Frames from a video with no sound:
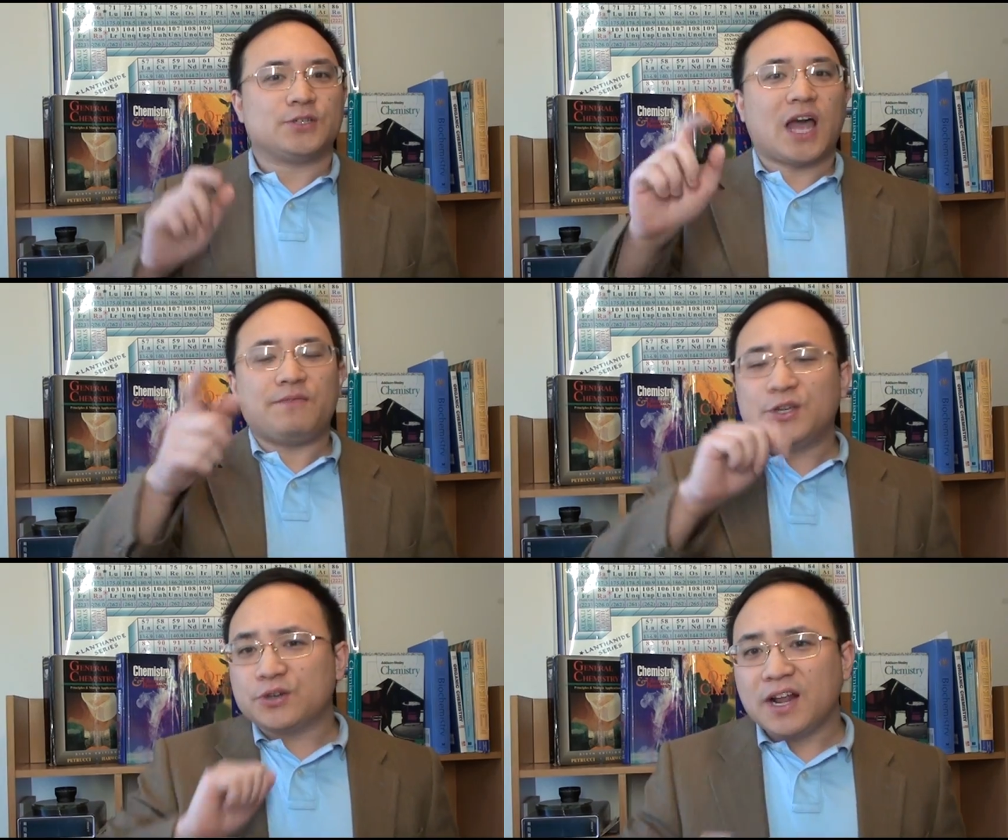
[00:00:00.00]
So
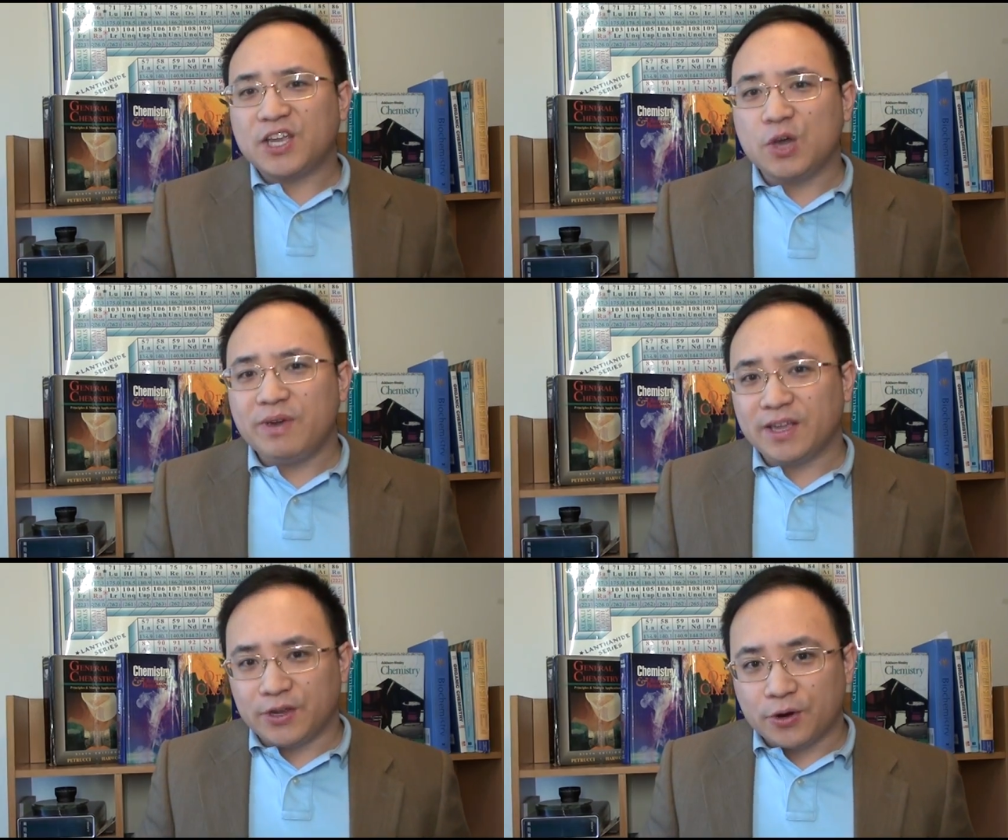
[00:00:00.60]
have you tried
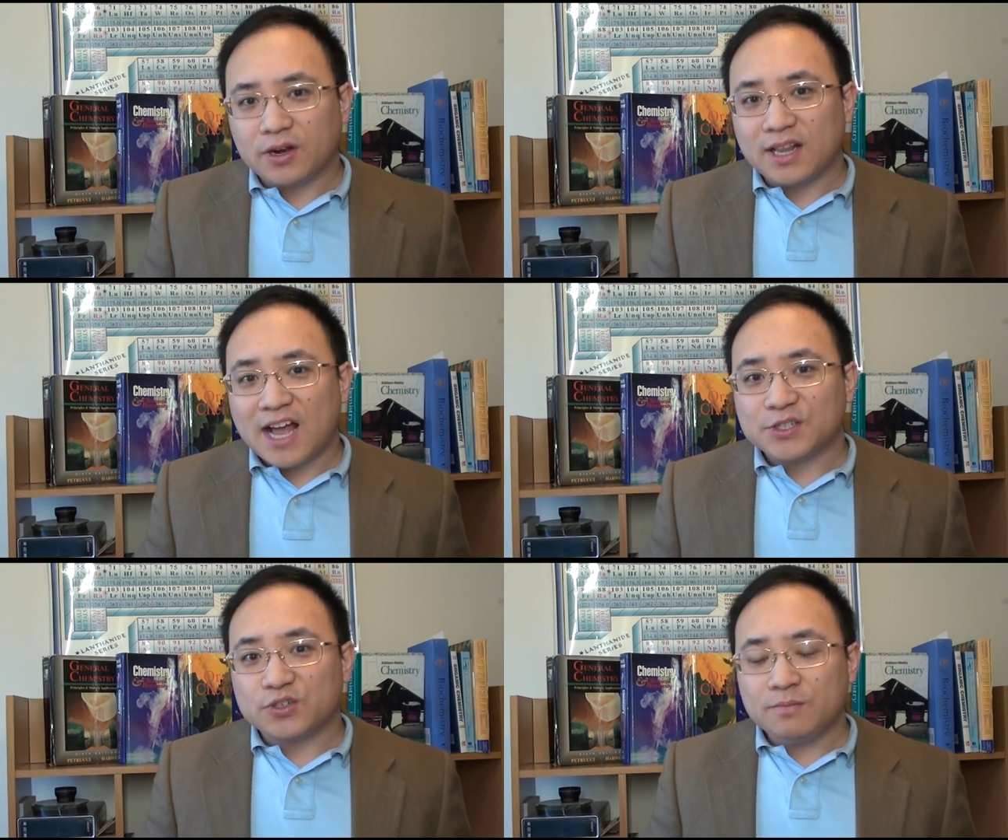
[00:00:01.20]
cubing in your
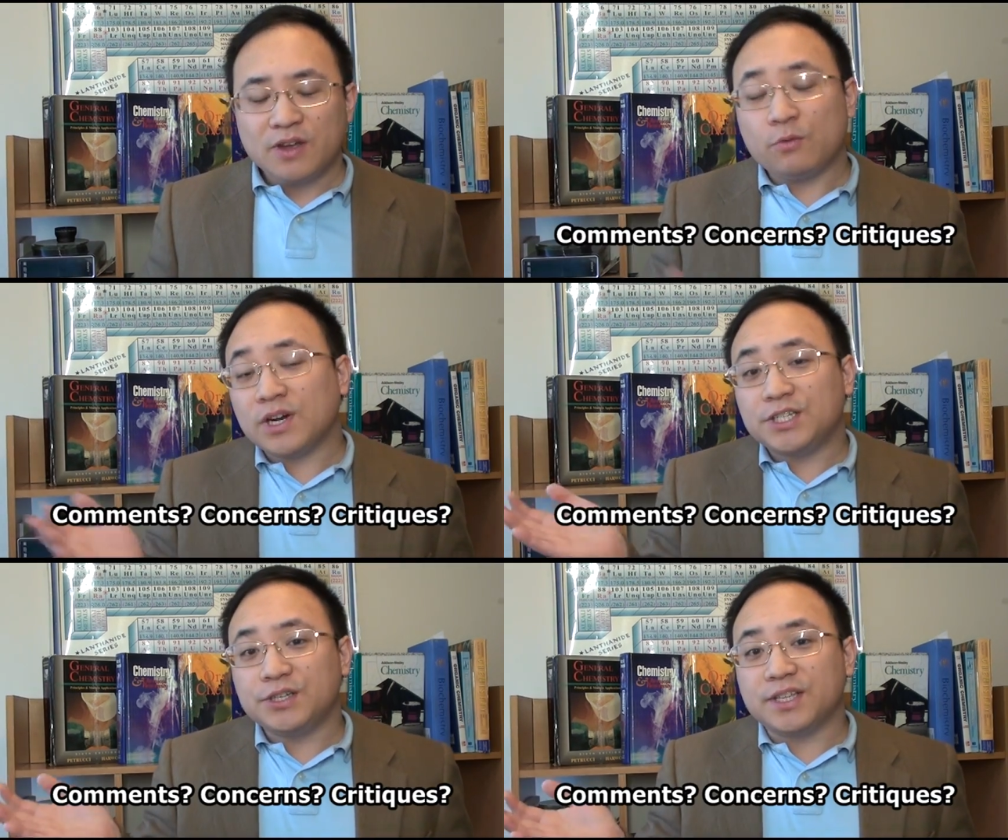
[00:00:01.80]
classroom? What
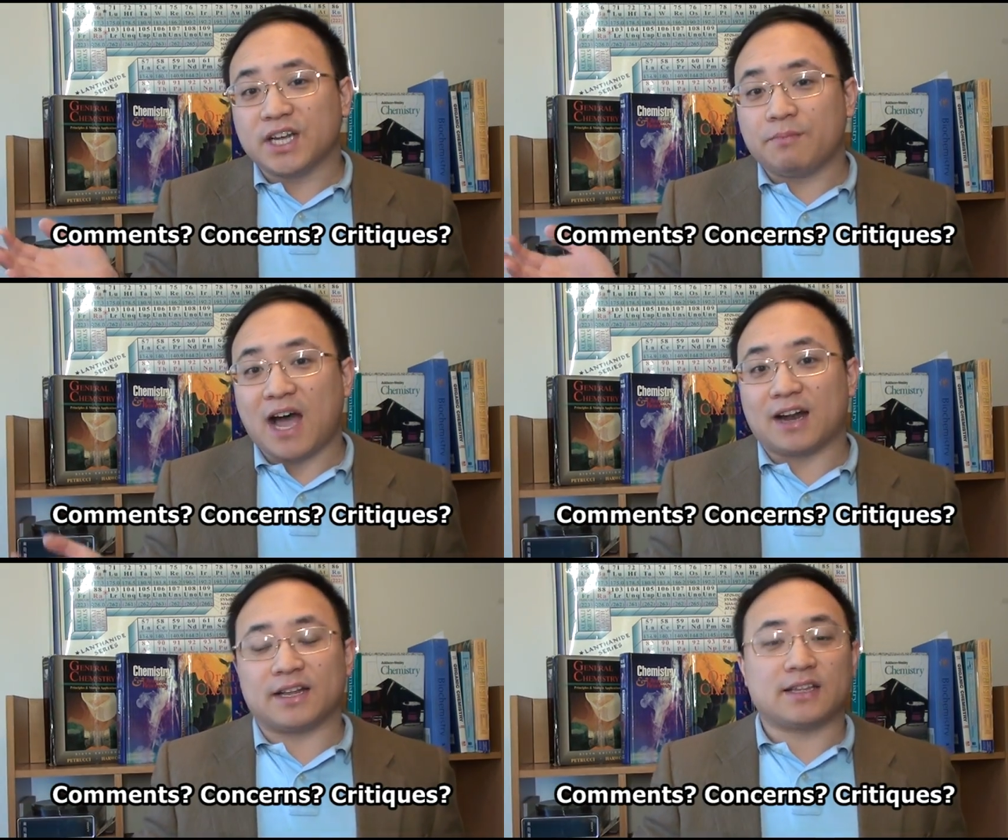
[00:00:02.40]
did you think
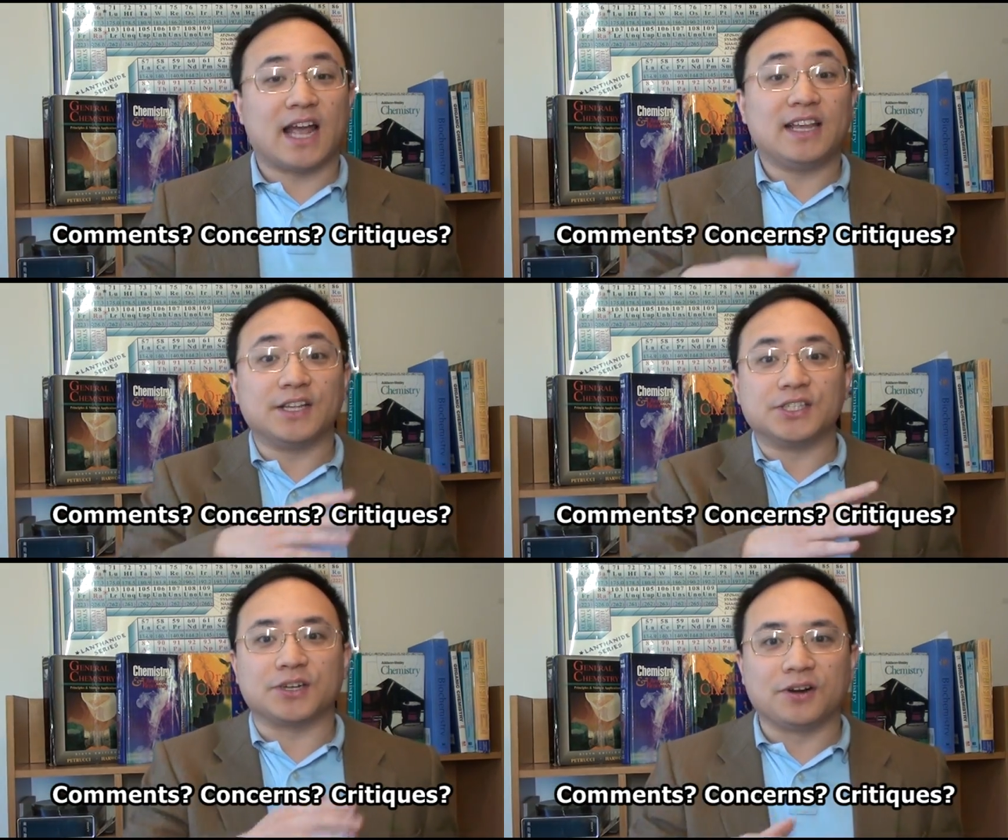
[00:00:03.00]
about it? Any
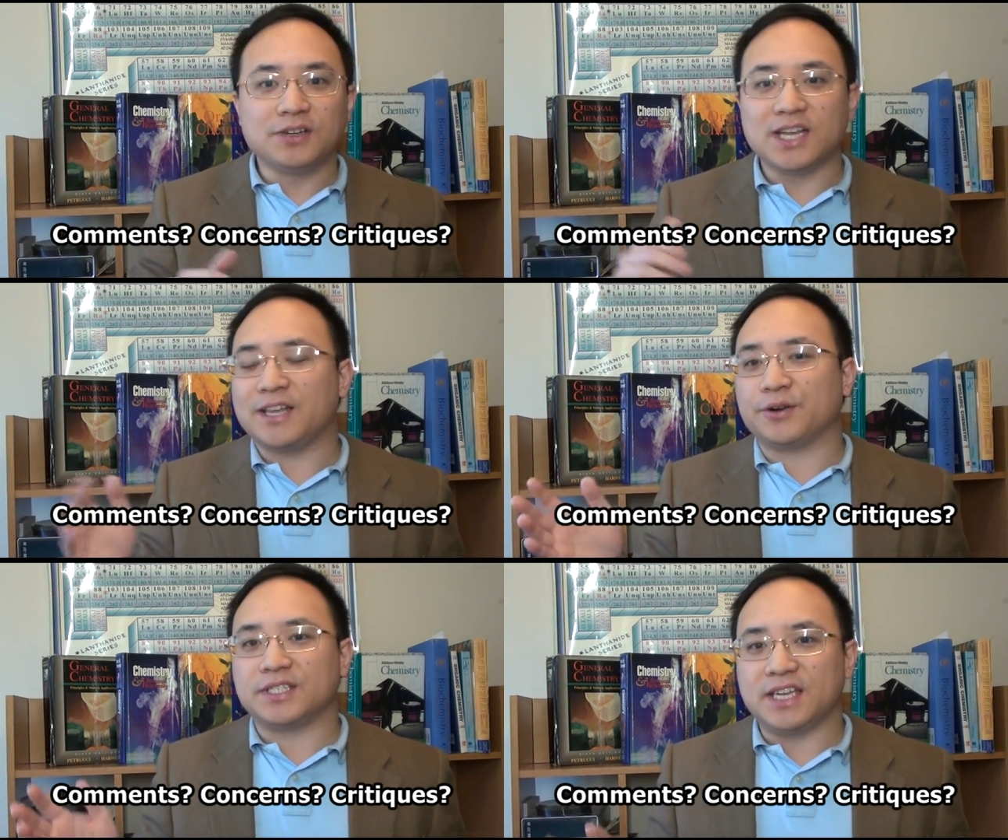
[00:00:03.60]
concerns? Any
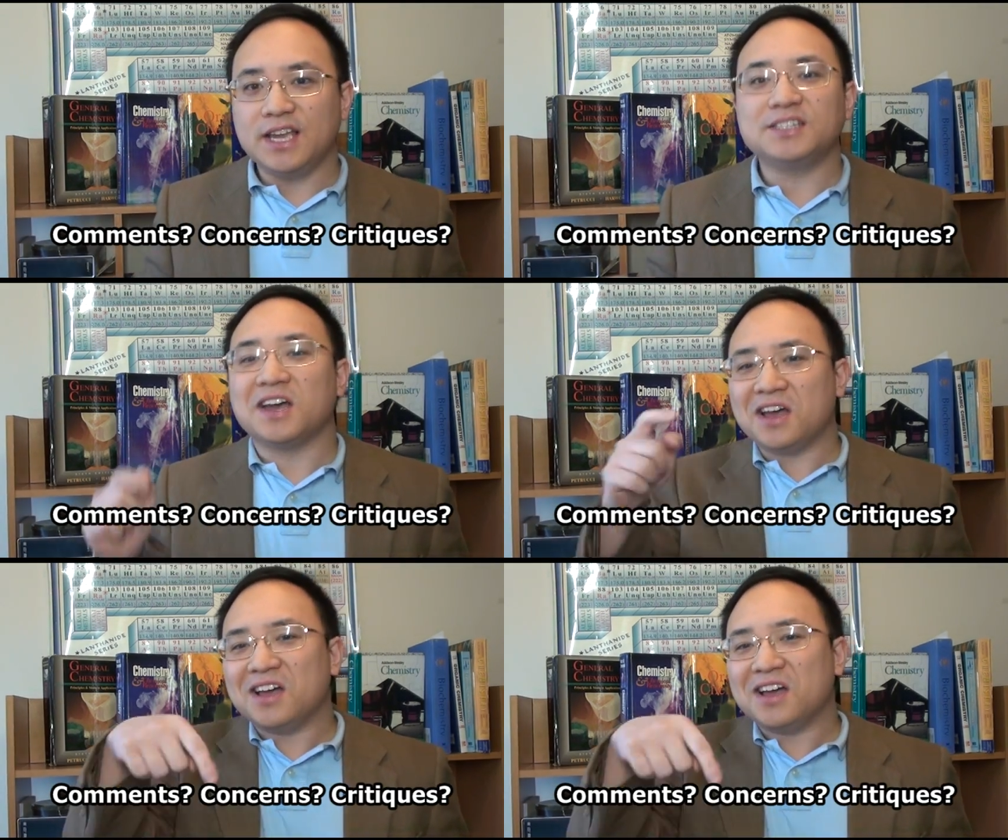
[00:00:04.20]
critiques?